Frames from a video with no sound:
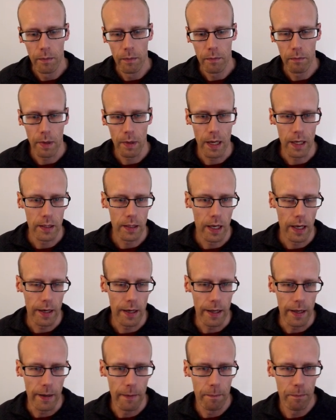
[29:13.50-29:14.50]
Paste that in
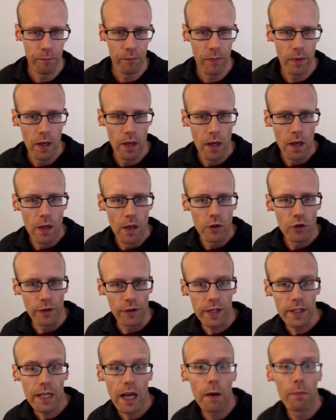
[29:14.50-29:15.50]
here. So
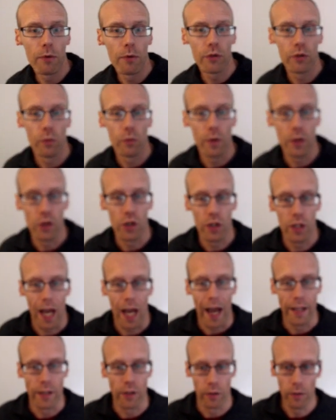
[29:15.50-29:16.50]
this outputs the widget
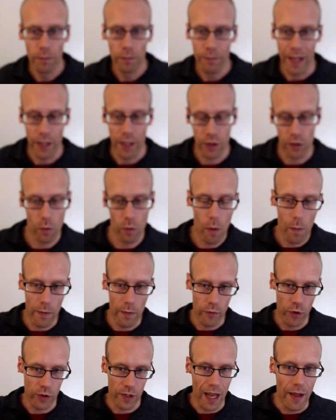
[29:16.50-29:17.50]
title. That's the one we've
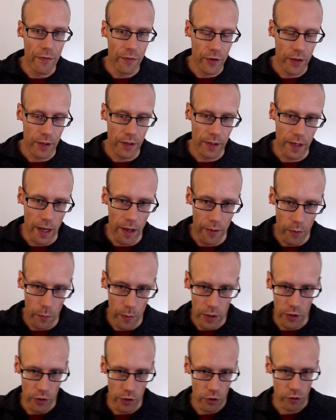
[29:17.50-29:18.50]
just entered on the
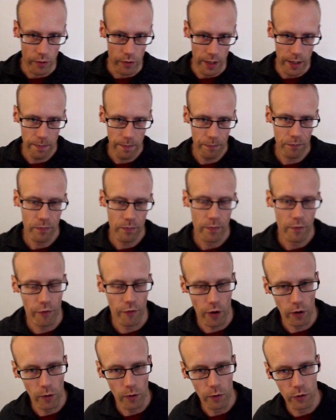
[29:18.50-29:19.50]
widget screen.
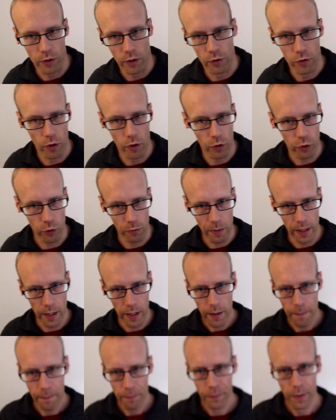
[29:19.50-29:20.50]
Follow us on social media
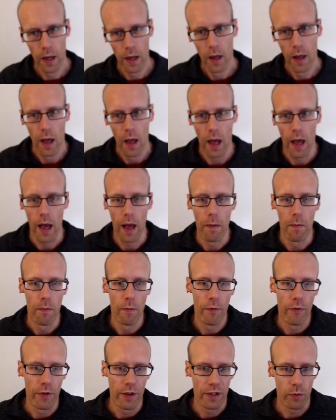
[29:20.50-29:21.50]

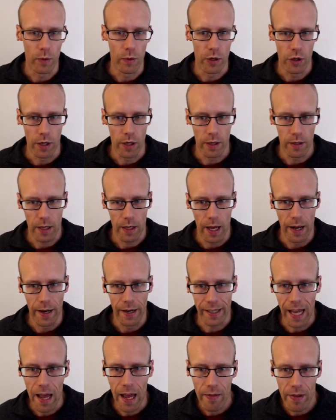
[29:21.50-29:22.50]
for this widget. And
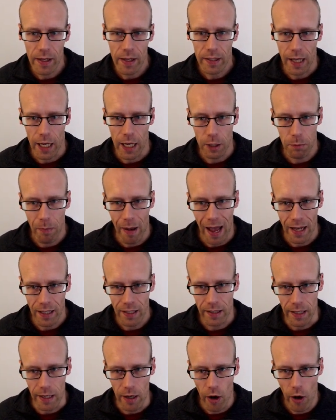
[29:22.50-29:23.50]
again, this gets past
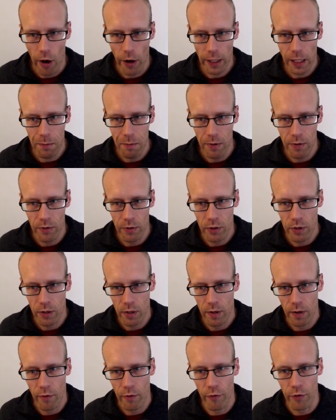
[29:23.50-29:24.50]
the arguments
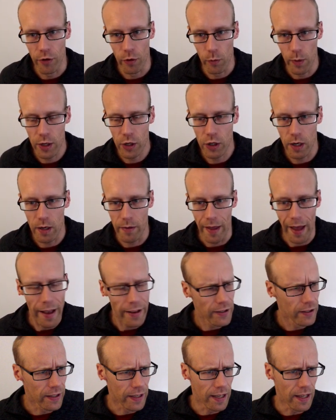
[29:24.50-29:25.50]
for the widget.
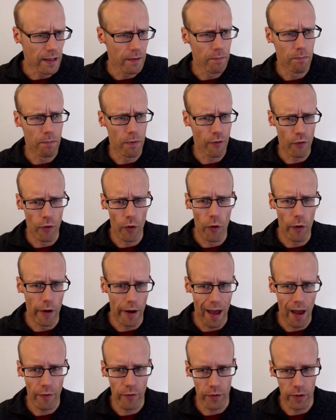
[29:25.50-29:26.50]
That's the before and
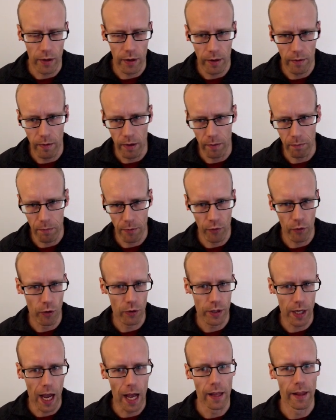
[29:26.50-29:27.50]
after, before
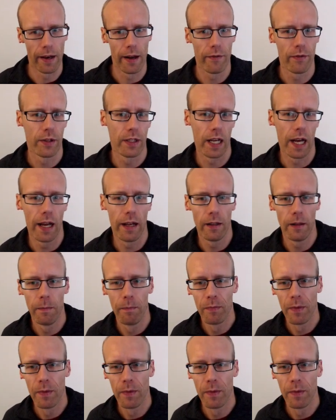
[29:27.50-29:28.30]
title and after title.